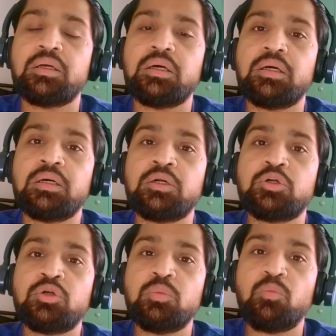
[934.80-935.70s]
uh,
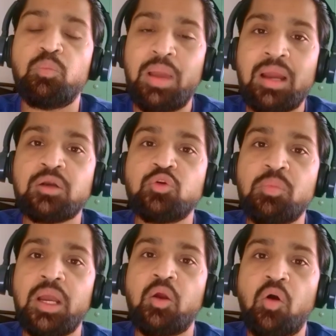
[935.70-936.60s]
back to
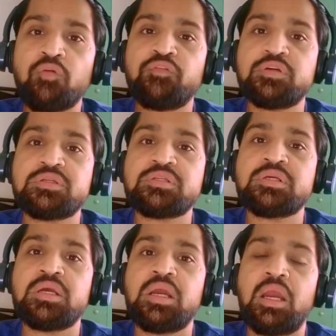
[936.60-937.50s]
my
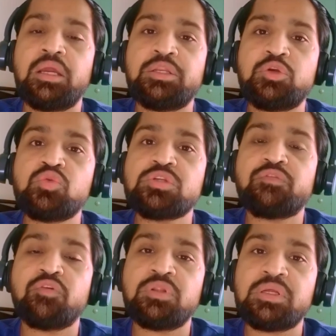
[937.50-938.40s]
office and use it
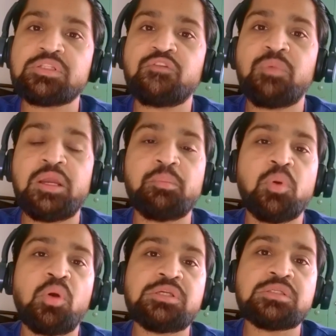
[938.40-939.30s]
for the rest of my
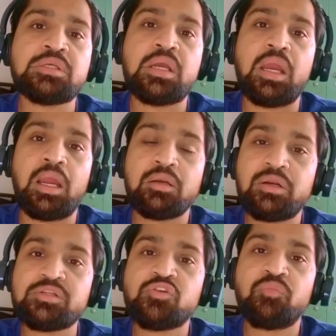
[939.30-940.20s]
employees and
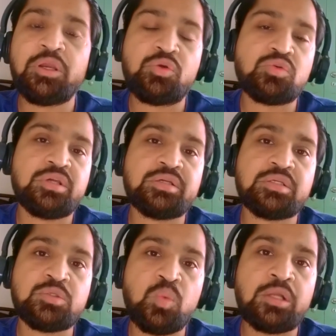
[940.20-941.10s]
rest of my use
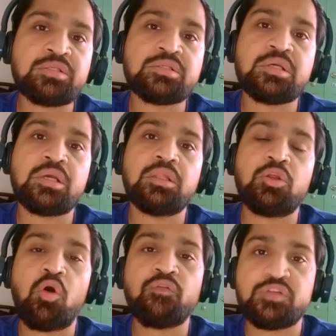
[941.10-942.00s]
cases once the
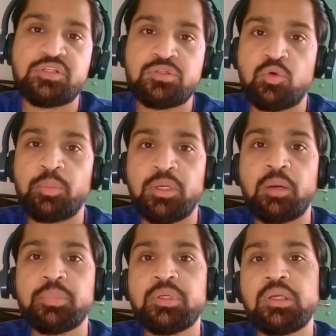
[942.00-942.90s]
offices open
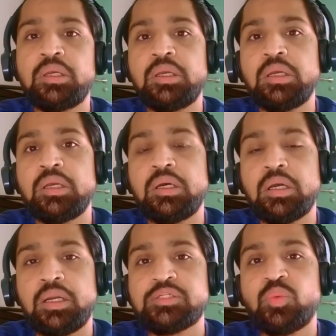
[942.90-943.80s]
up.
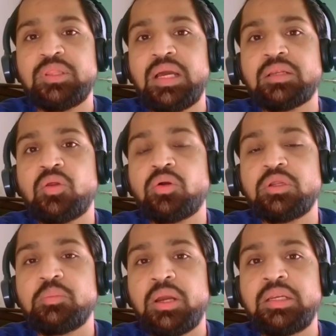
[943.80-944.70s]
Right, so with that thought
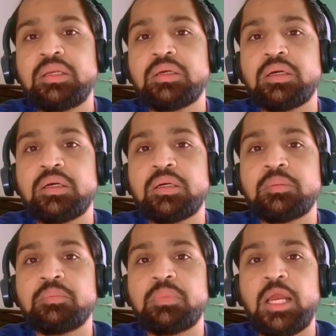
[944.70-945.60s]
in mind,
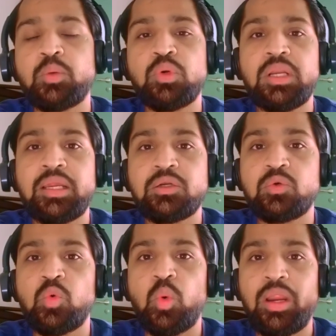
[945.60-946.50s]
I would like
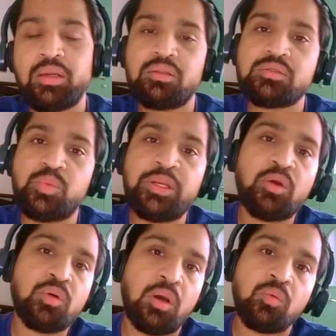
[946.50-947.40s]
to end this
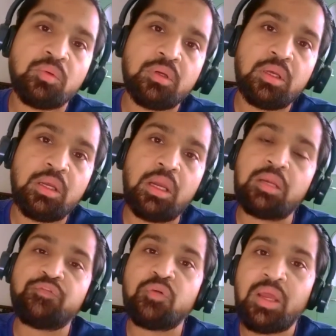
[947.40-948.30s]
video now.
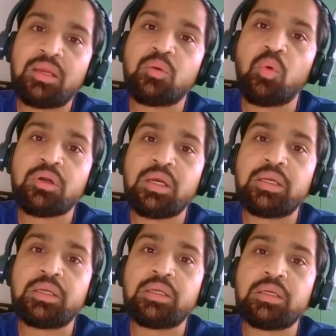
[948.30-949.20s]
And if you like what
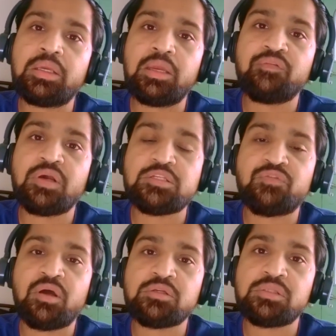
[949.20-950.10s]
I gave as
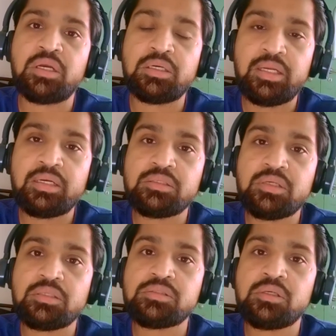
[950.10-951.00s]
far as the content is
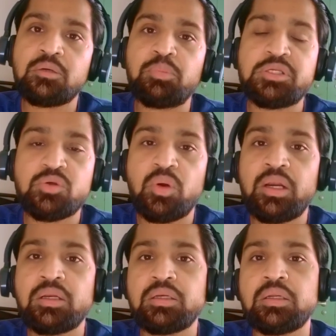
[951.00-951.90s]
concerned, please go
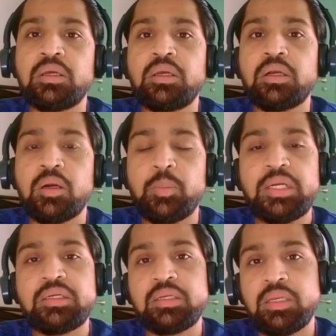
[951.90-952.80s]
ahead and
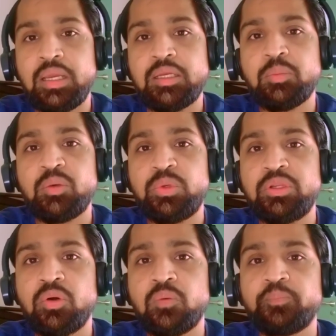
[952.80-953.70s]
comment and like my
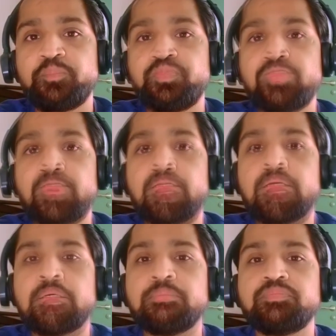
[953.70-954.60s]
video.
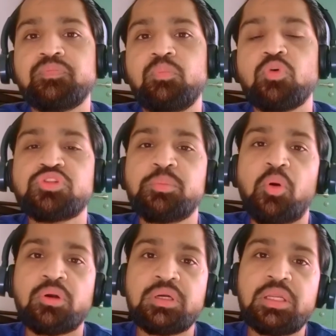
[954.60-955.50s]
And most
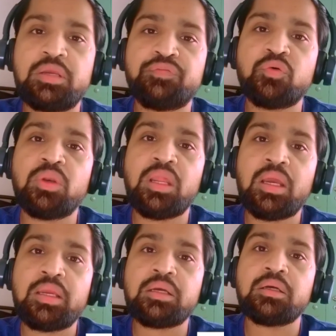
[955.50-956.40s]
importantly, if you
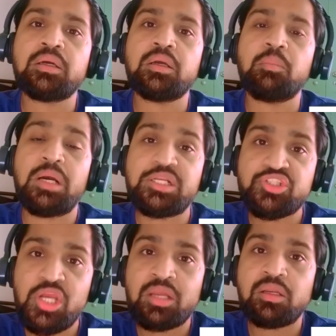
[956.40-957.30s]
like my
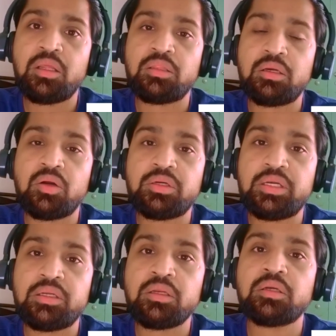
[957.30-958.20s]
channel and the
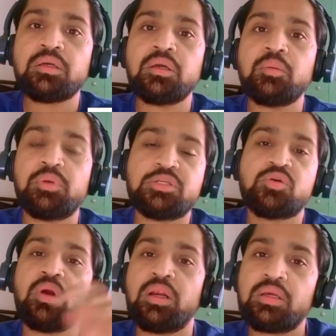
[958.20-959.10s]
content in it, please
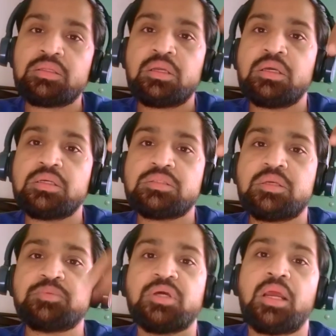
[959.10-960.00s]
go ahead and
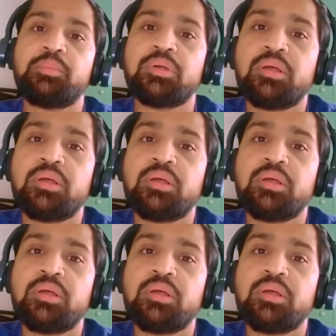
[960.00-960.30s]
subscribe.